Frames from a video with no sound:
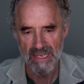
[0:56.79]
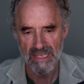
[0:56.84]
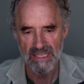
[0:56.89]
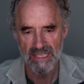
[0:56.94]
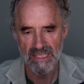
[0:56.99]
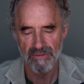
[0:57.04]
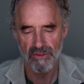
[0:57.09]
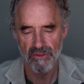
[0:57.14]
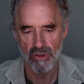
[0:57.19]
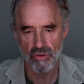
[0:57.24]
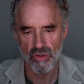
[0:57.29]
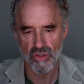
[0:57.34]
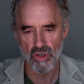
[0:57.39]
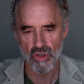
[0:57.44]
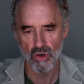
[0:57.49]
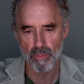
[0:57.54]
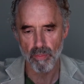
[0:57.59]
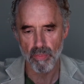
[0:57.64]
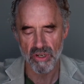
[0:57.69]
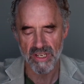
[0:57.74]
is if you're
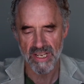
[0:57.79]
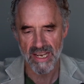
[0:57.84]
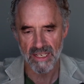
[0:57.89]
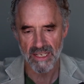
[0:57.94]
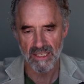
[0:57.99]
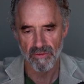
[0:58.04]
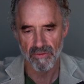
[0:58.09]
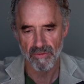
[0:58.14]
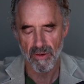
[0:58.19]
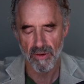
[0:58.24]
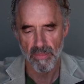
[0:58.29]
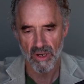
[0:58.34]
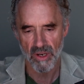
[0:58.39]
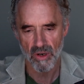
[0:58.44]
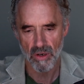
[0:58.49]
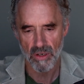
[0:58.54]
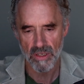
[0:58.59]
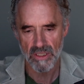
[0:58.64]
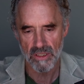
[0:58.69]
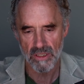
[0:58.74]
so protected from the
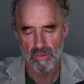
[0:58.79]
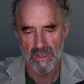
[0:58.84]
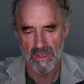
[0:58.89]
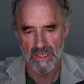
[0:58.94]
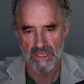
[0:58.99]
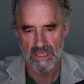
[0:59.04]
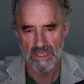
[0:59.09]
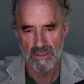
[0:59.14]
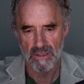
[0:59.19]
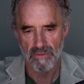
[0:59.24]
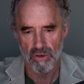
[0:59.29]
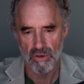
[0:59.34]
consequences of